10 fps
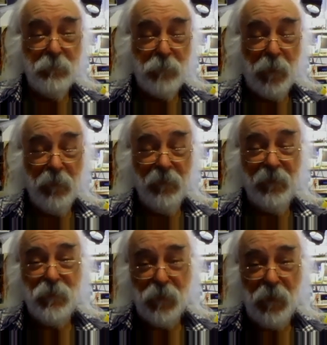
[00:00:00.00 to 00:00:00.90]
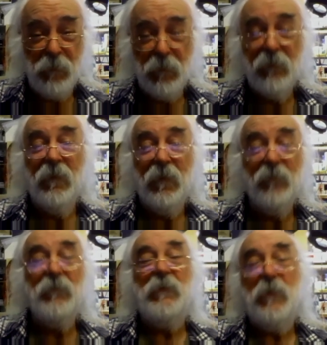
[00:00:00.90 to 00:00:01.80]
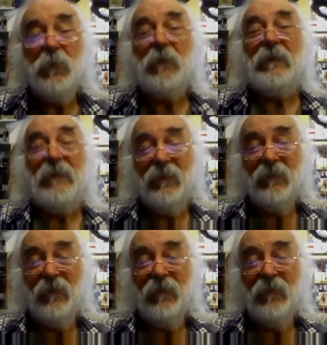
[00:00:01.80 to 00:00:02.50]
part of the enjoyment of doing this.